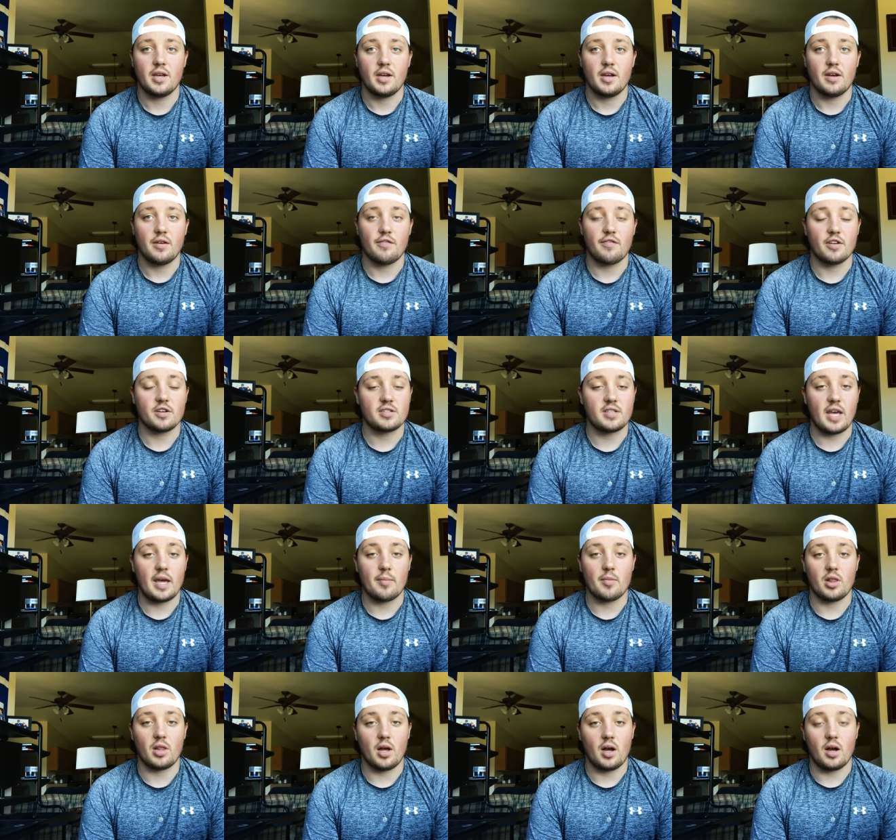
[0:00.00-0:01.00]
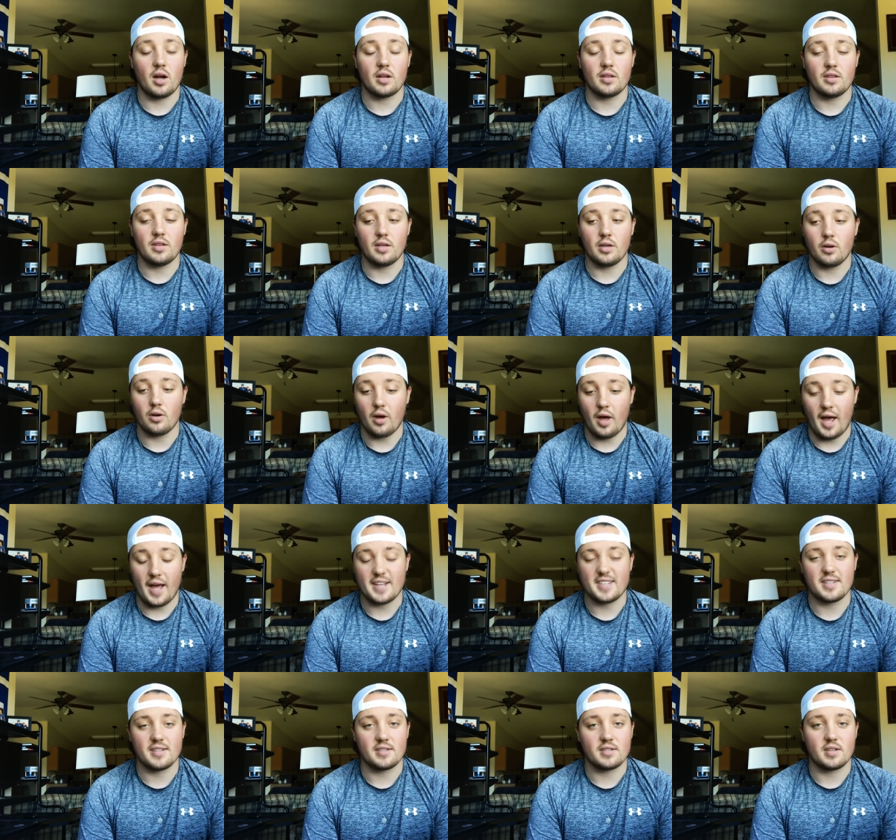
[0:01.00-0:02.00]
first came along, the whole
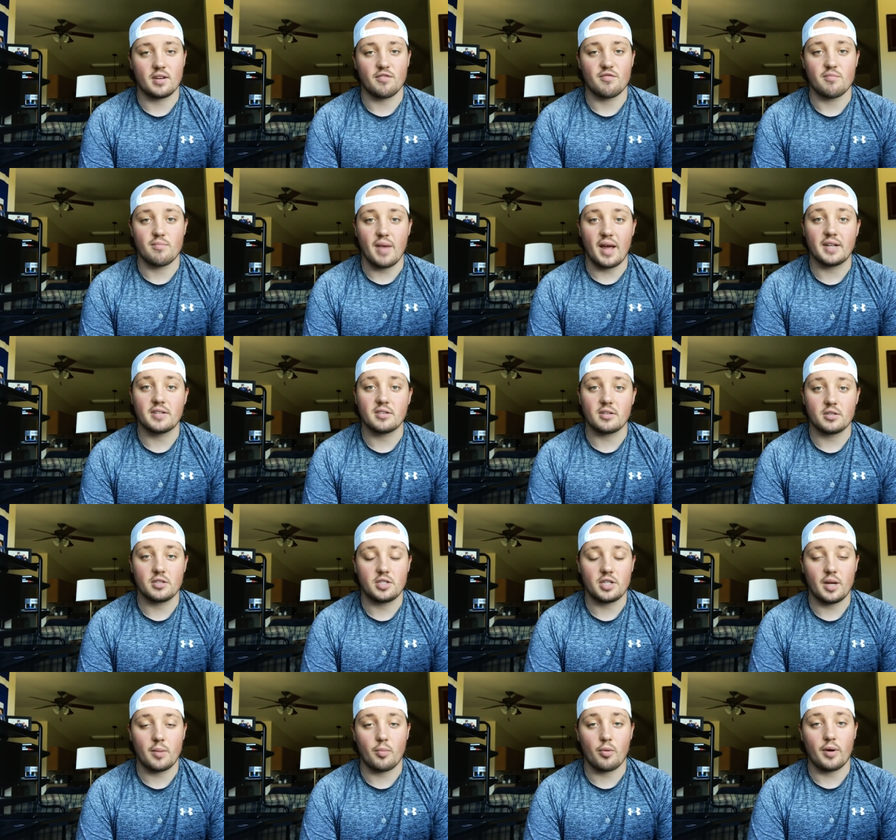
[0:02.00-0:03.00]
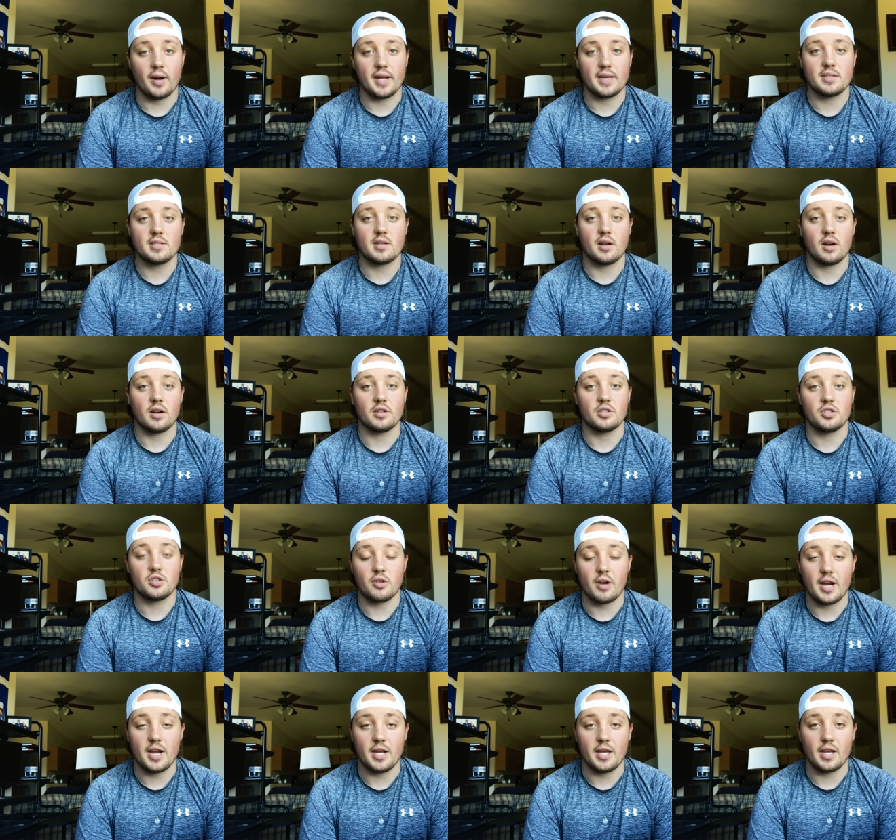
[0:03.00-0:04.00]
essence of mentorship when I started
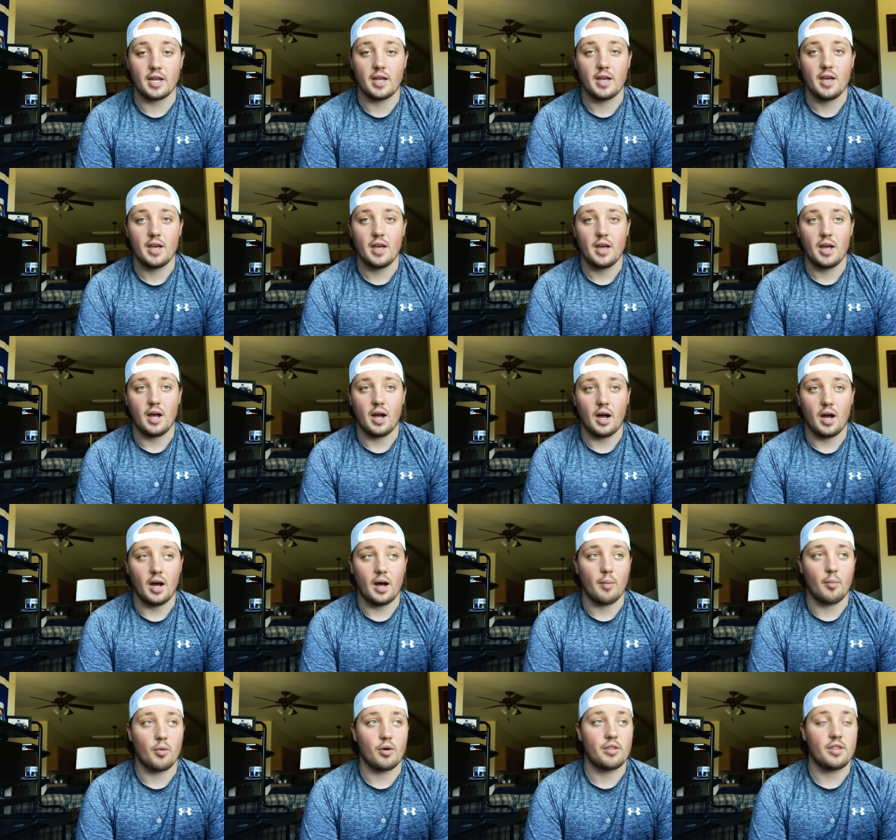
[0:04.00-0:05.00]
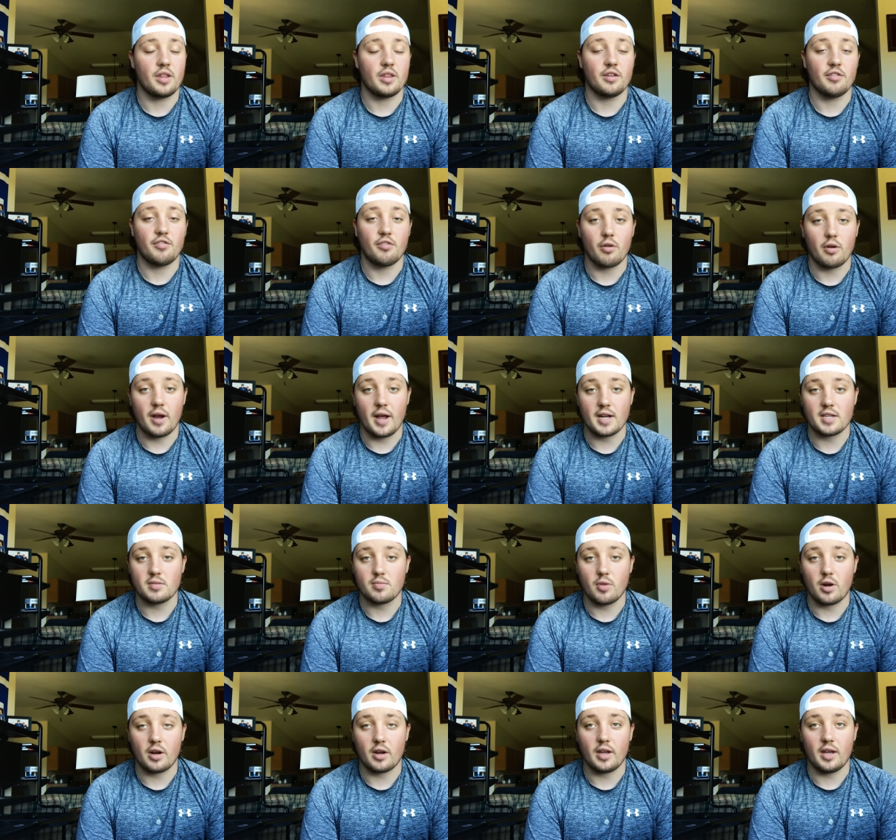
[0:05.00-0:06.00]
trading um, within the Forex
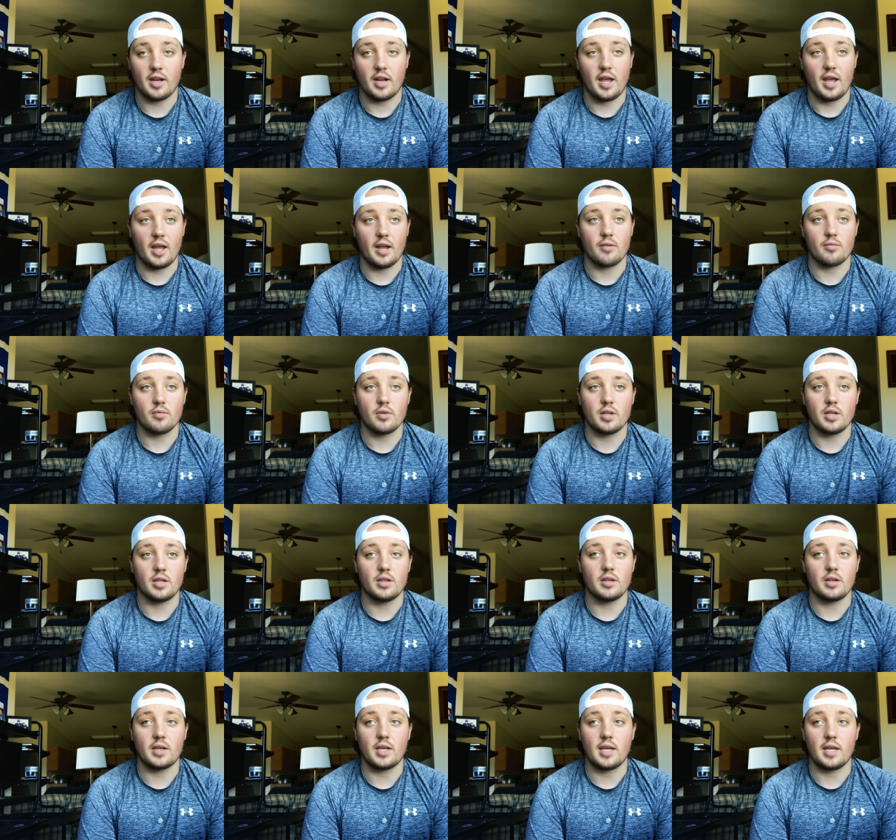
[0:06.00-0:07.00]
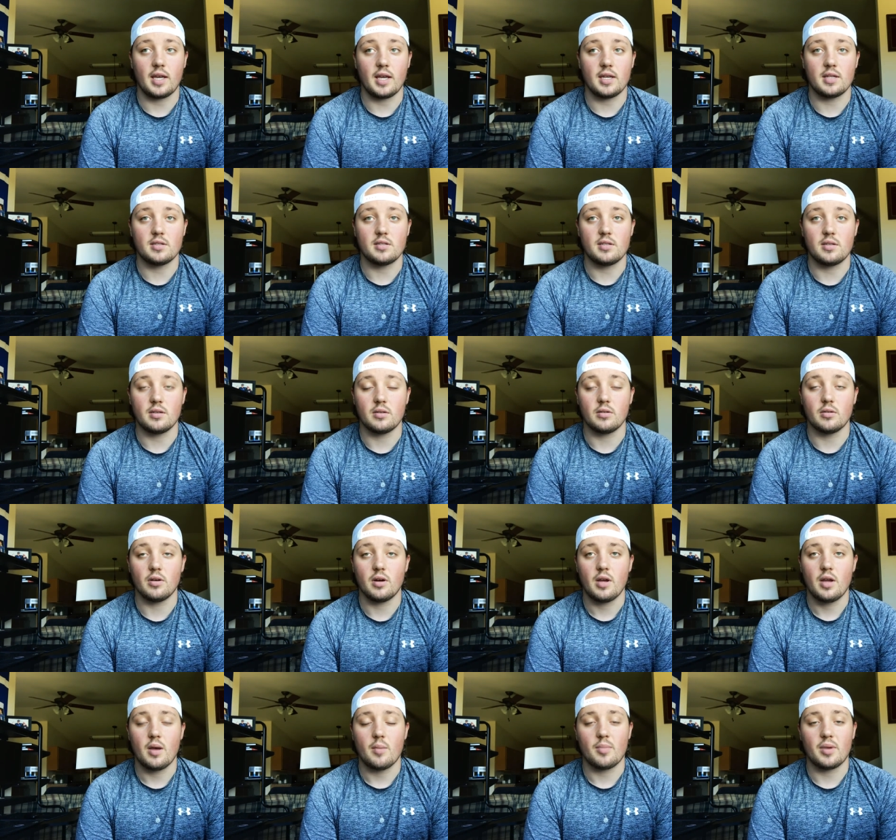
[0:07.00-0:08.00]
market and really looking into
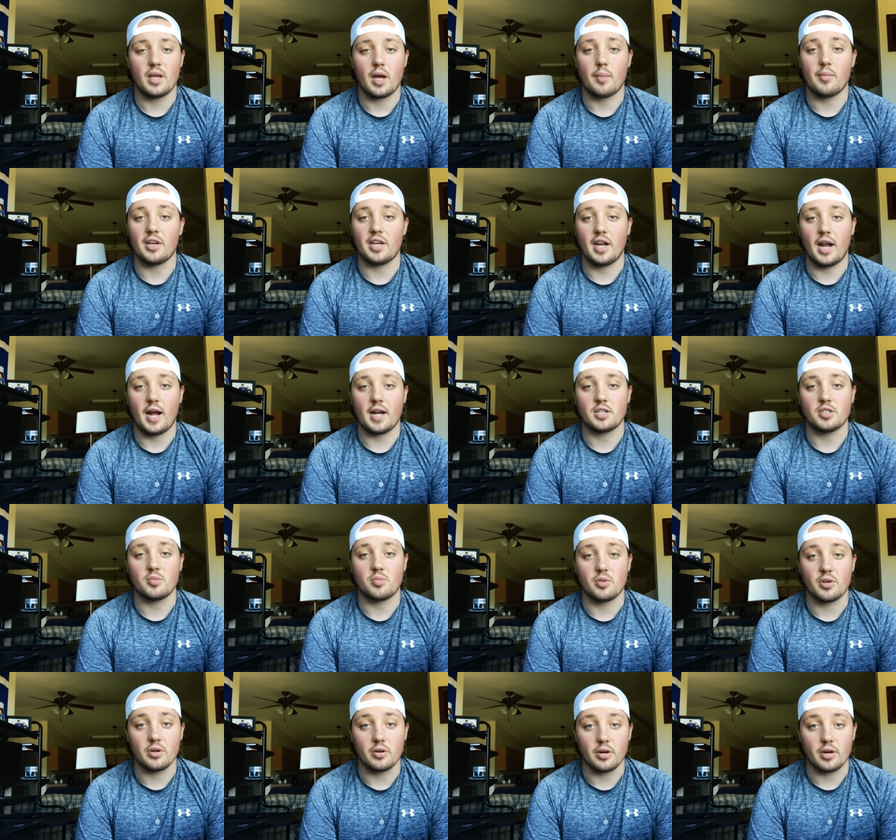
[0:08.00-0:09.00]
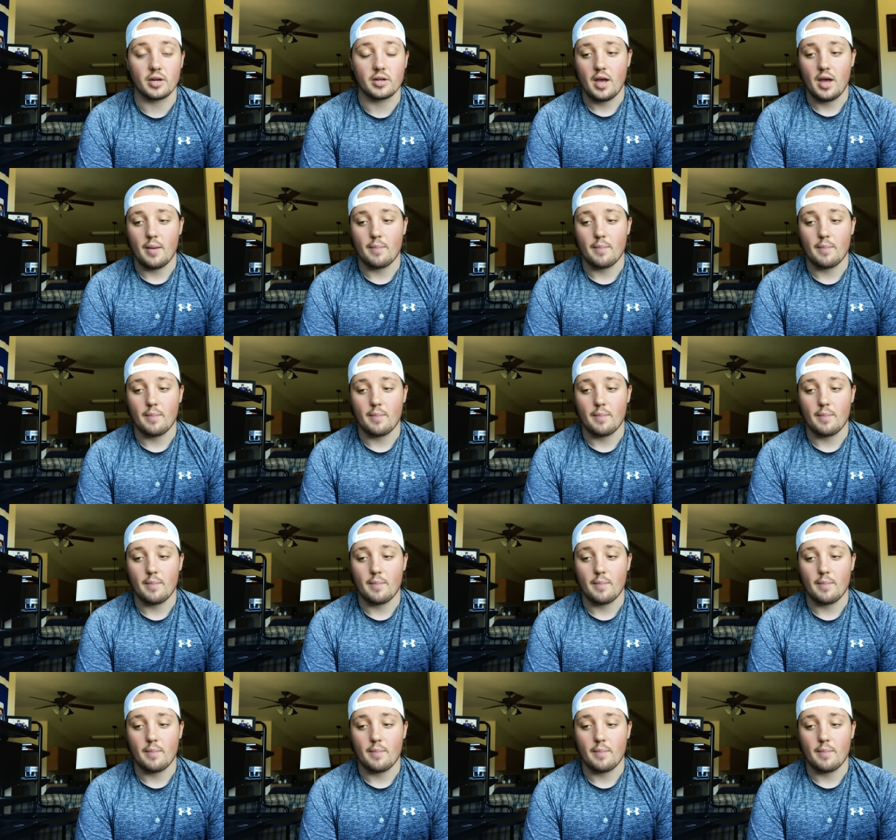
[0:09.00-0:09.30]
becoming an entrepreneur.